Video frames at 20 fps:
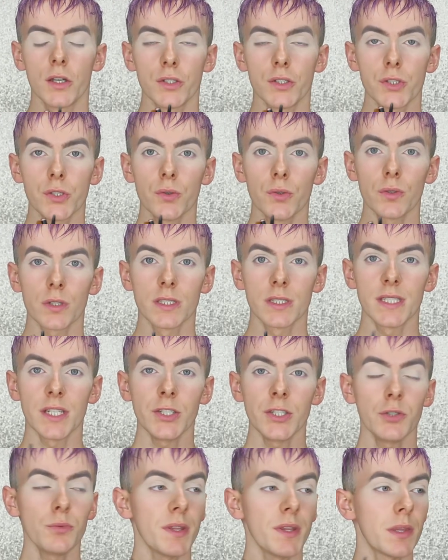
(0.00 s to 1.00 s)
So
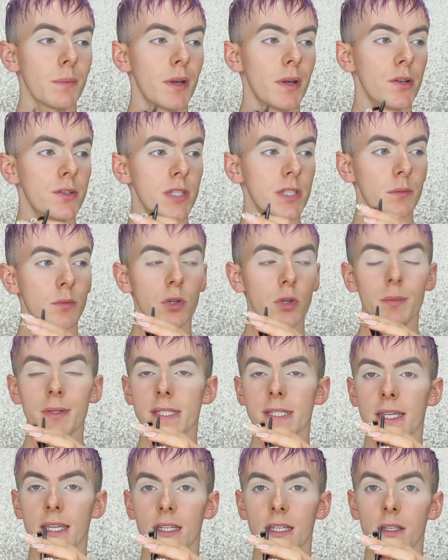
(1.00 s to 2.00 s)
continuing with the brows, I'm going to be
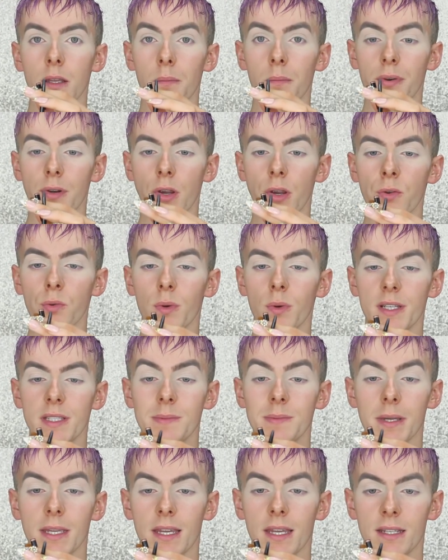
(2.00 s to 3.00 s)
taking Brow Wiz
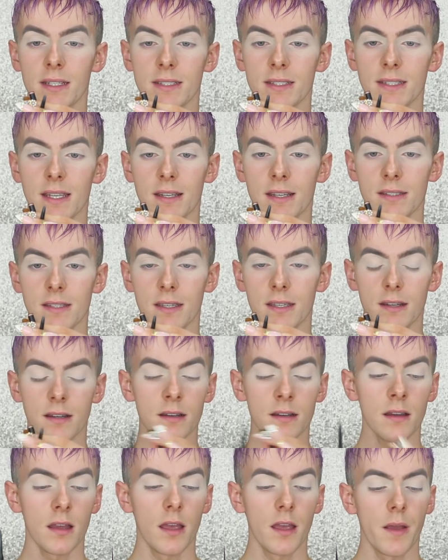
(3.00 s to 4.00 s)
by
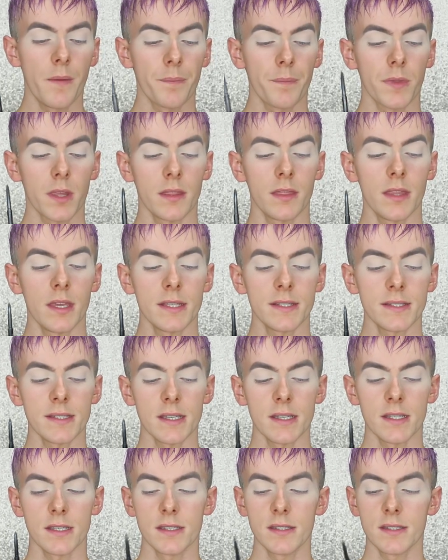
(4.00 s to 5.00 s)
Anastasia. This
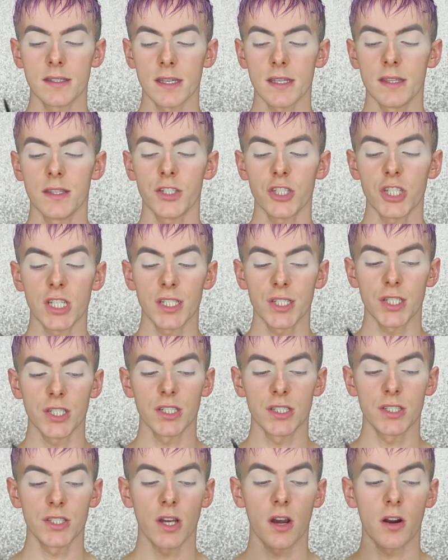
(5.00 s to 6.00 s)
is in the shade
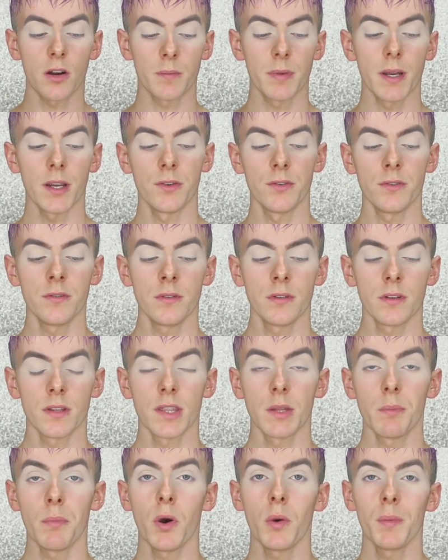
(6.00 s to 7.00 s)
Dark Brown.
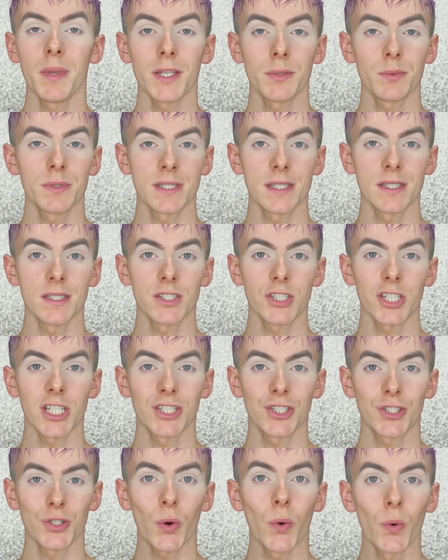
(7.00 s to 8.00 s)
The pomade was in the
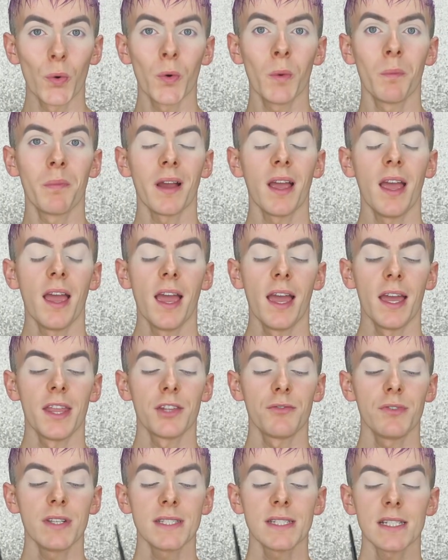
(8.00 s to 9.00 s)
shade Taupe. And
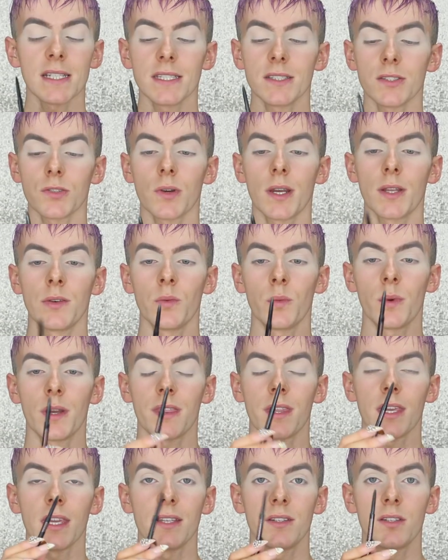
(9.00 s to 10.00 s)
the reason I like to go in
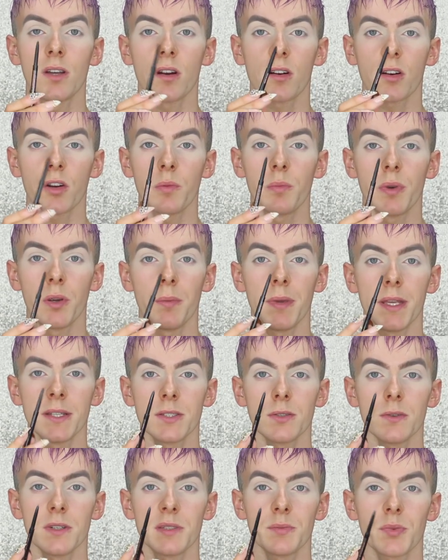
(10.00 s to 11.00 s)
with a darker brow
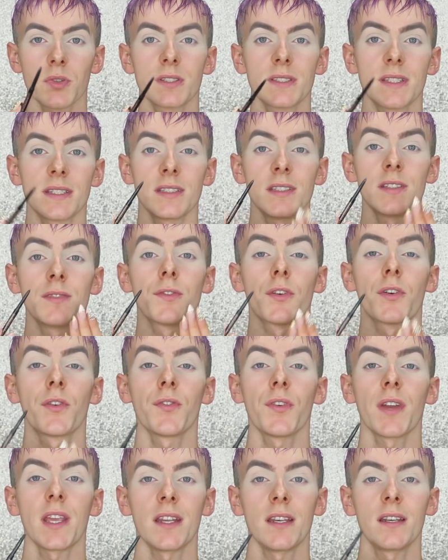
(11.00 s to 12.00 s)
pencil is because this is for
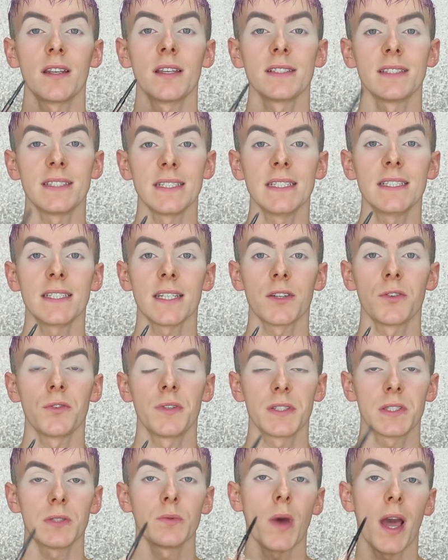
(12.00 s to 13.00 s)
fine detail.
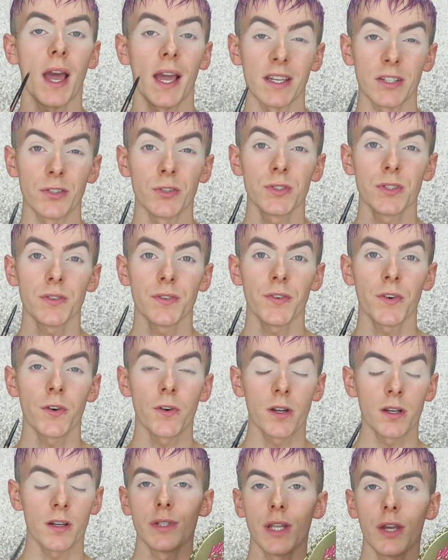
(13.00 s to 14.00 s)
This is what I use it
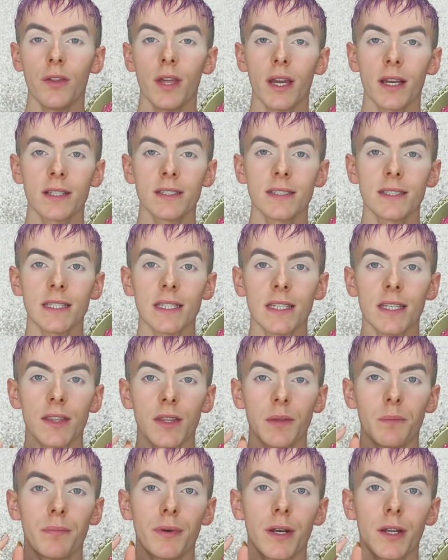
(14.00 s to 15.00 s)
for. Now that I can see
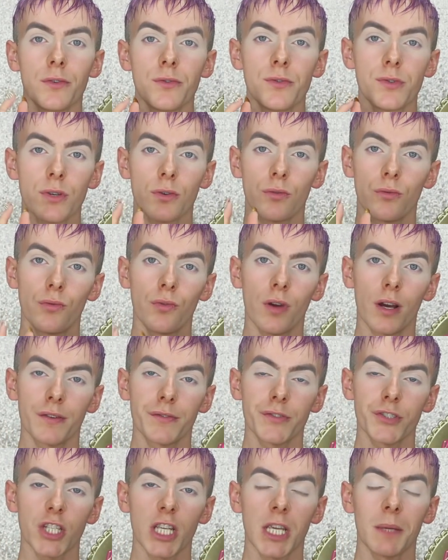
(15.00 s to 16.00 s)
the brow's rough
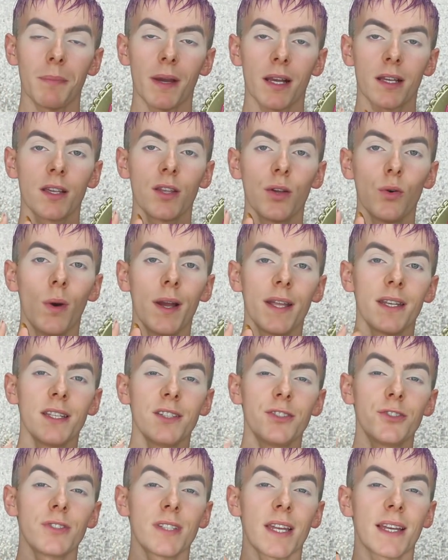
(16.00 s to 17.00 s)
shape, I can go in
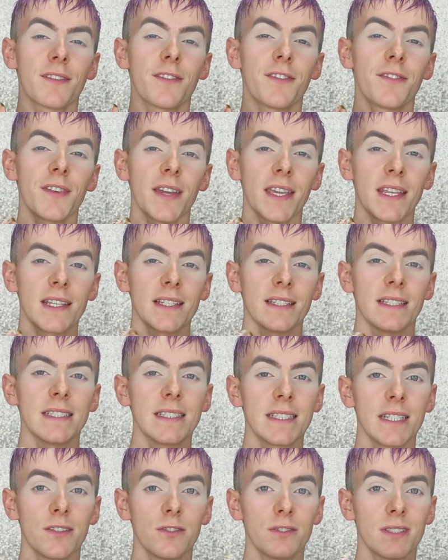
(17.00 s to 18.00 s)
and just add fine
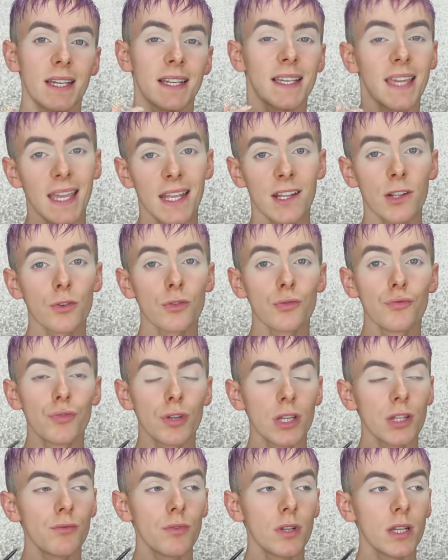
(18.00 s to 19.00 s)
details. Again, going
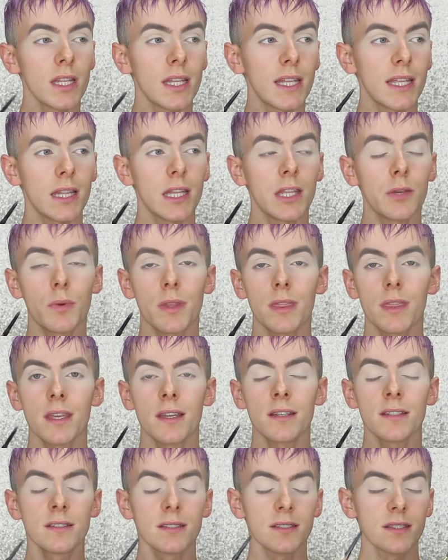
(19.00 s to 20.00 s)
really, really lightly with
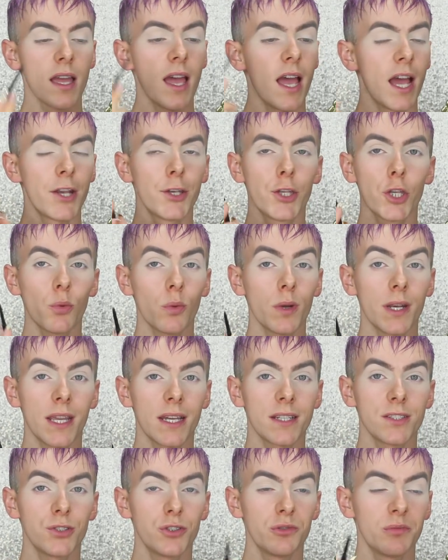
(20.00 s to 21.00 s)
this. I don't want to
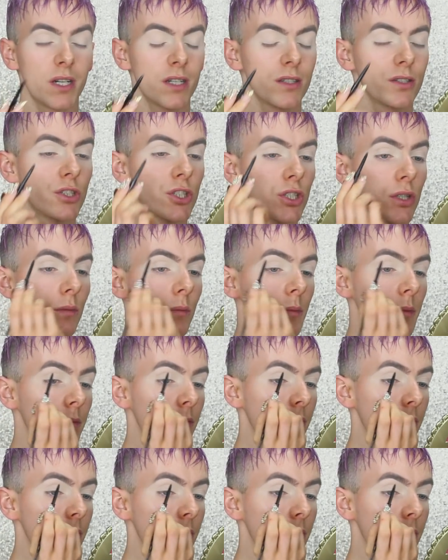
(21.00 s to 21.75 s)
add too much.